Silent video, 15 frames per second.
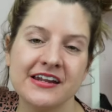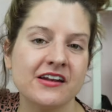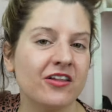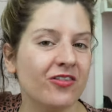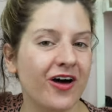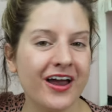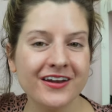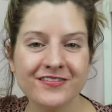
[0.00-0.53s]
and a
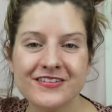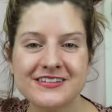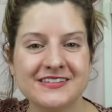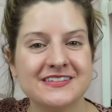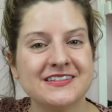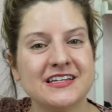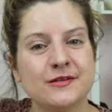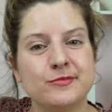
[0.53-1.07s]
lot of this
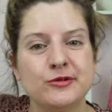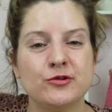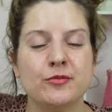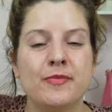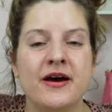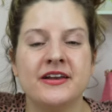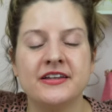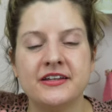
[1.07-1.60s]
is gonna be
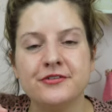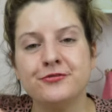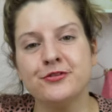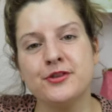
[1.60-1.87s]
repetitive